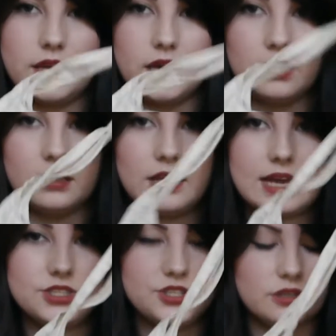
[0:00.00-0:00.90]
thing
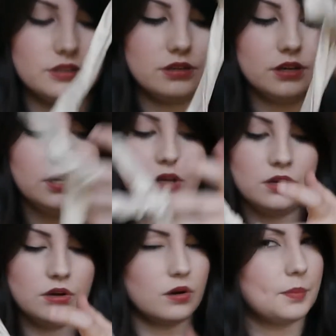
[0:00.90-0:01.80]
last year,
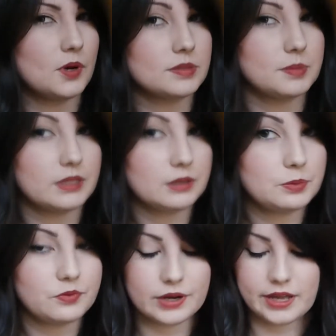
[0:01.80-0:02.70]
or possibly the year
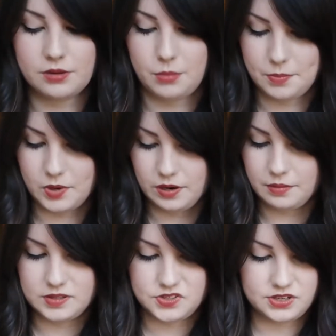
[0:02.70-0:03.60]
before, I can't
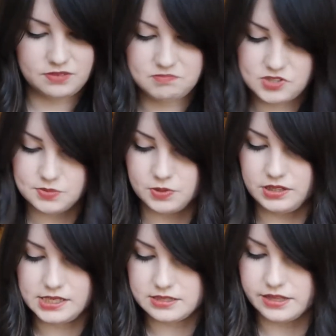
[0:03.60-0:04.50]
remember. It's just one
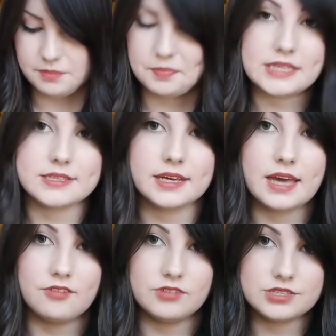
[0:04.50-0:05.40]
of these like basic
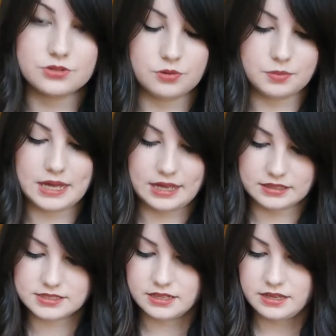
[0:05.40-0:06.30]
canvas tote
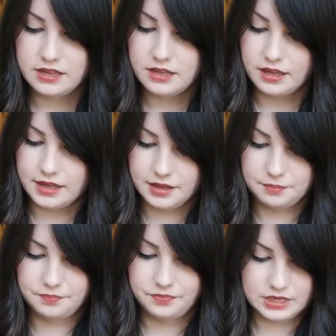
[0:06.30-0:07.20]
bags.
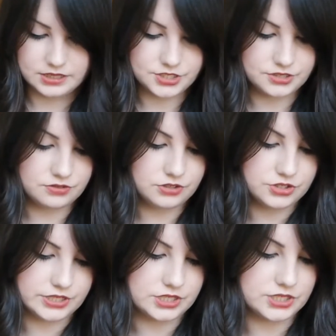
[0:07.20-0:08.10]
I
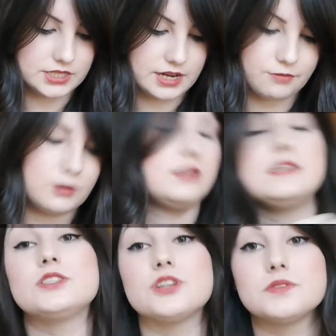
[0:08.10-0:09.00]
usually just have one of
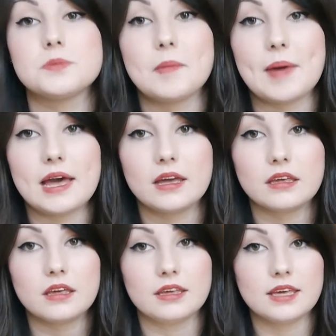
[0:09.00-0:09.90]
these shoved in my
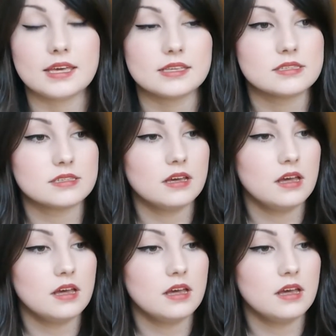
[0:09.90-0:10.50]
bag in case